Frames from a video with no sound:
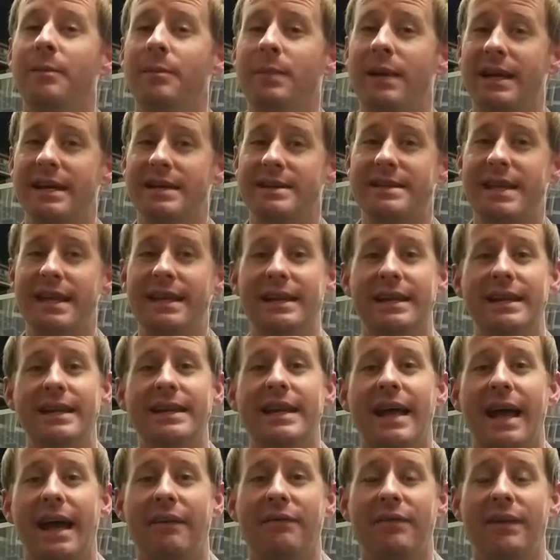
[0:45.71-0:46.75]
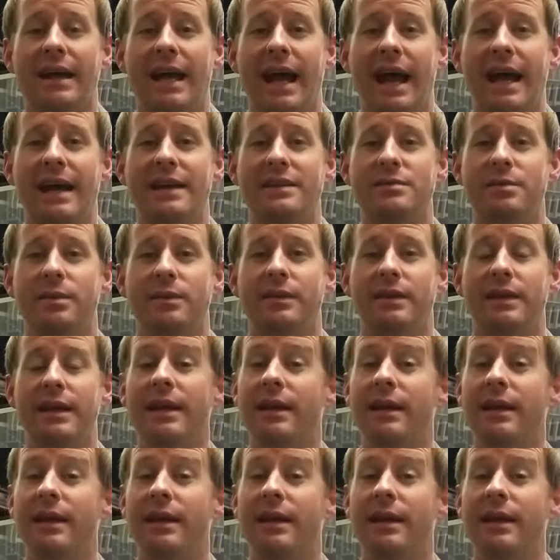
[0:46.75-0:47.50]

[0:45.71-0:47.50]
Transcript: because they didn't have the guys with